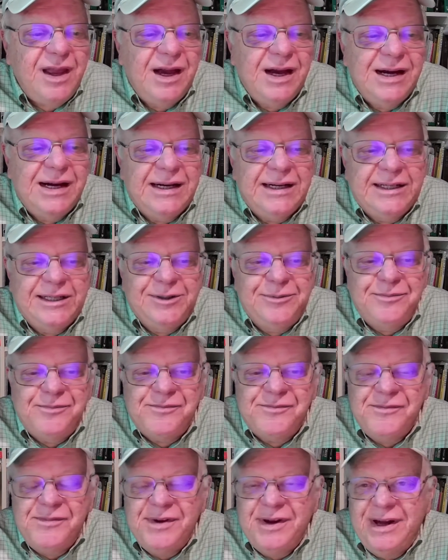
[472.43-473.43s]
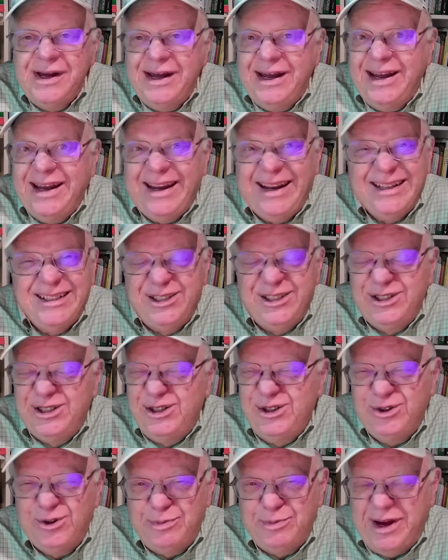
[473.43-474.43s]
And
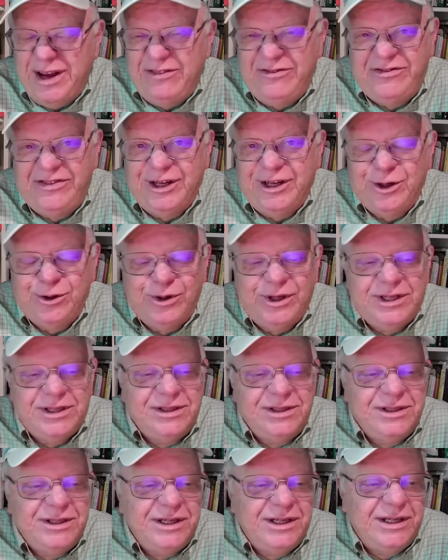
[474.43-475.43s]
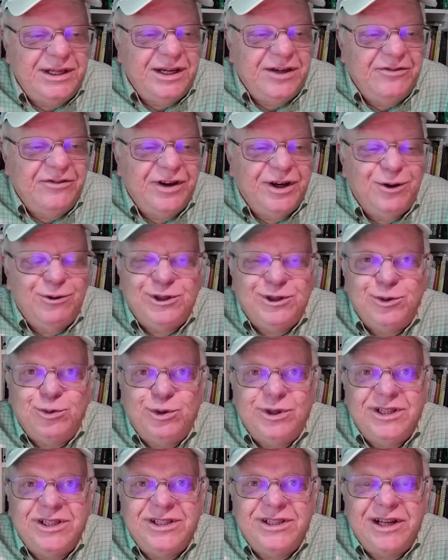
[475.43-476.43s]
soon, my fear is the virus
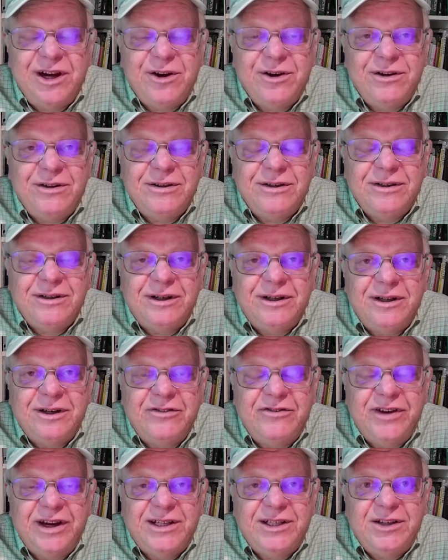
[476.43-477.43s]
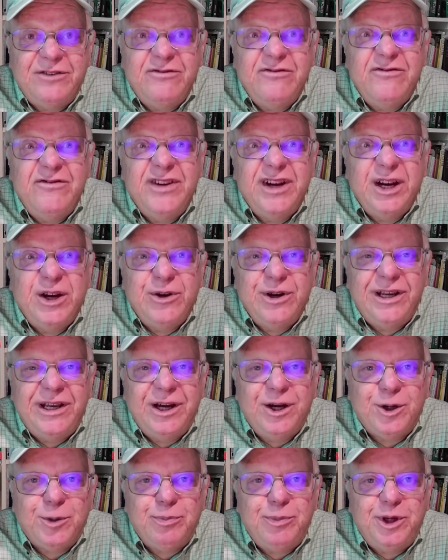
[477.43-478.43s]
will start affecting very
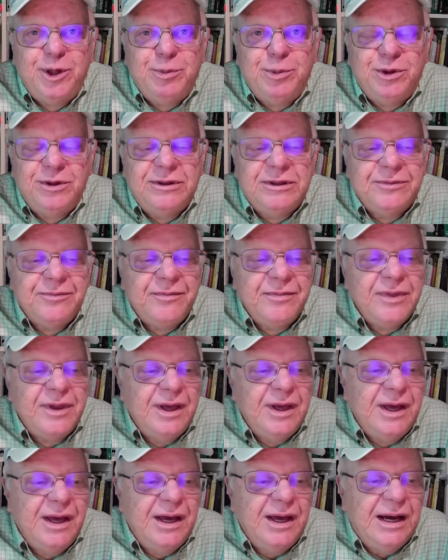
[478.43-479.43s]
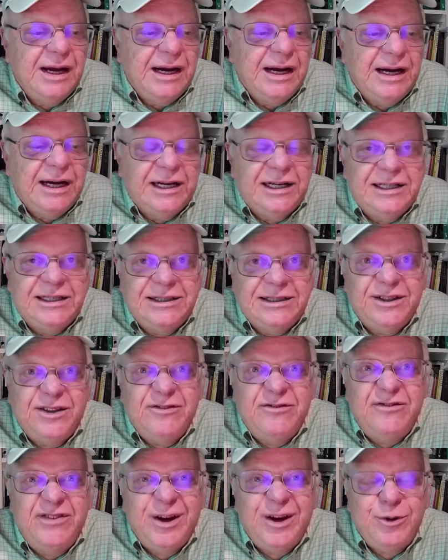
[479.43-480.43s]
young people.
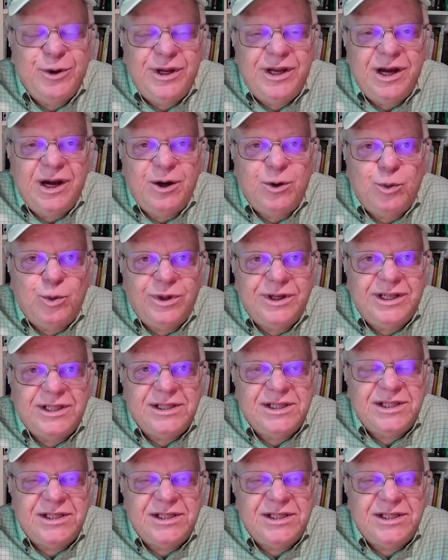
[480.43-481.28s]
The very young will get